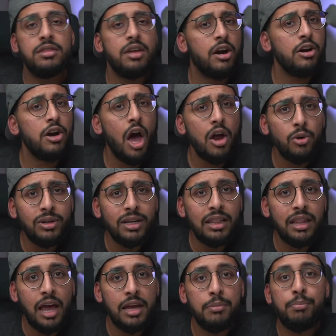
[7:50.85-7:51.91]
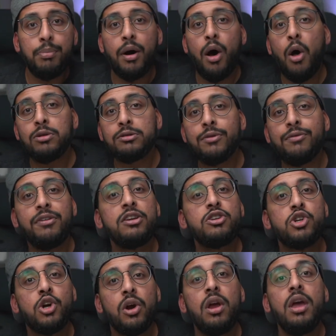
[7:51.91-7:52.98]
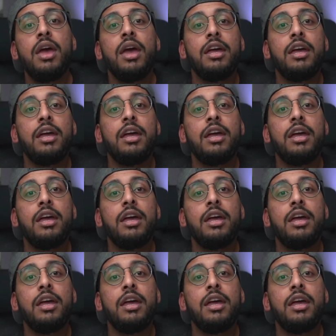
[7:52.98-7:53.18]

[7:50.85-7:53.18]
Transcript: that are not only light but also feature